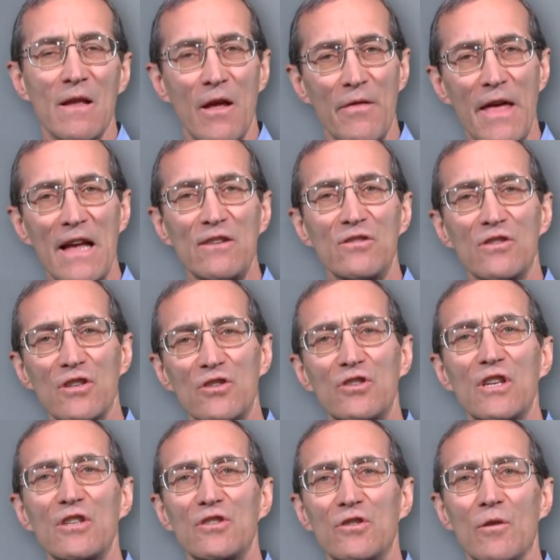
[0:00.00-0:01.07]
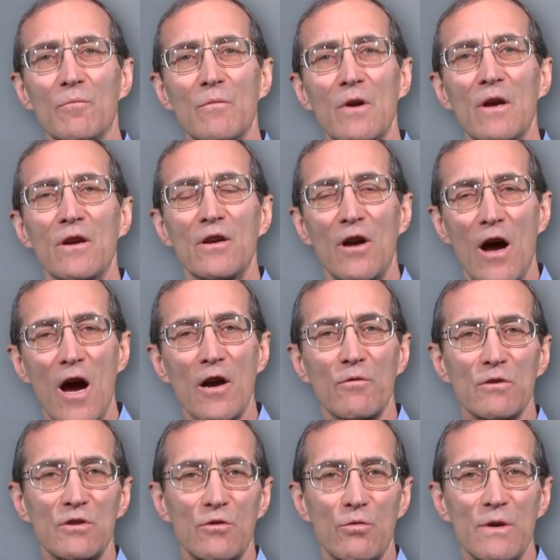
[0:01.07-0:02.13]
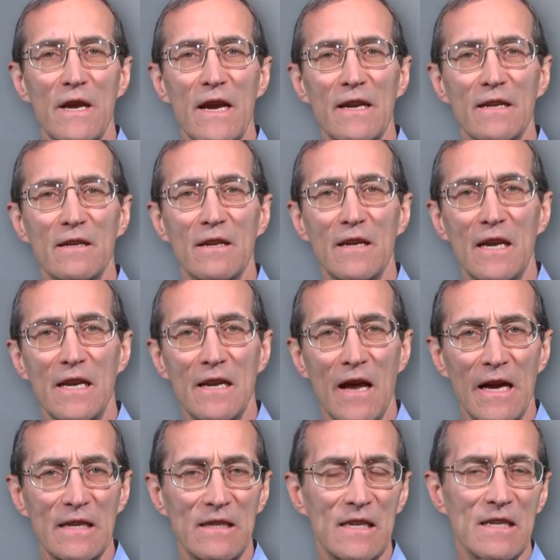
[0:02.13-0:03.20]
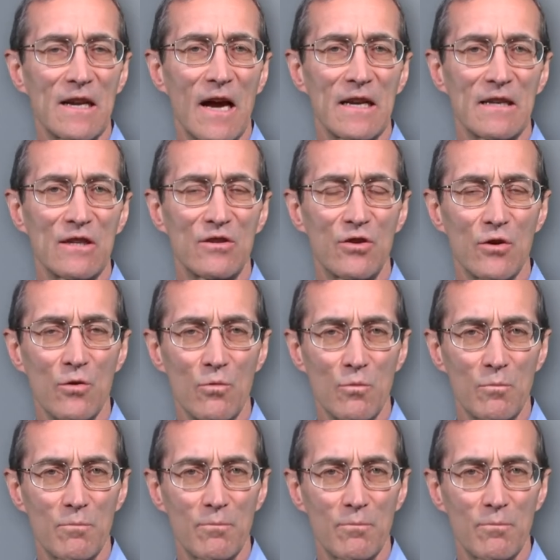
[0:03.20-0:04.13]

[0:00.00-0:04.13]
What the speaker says: Now that's the system Congress created in 1992.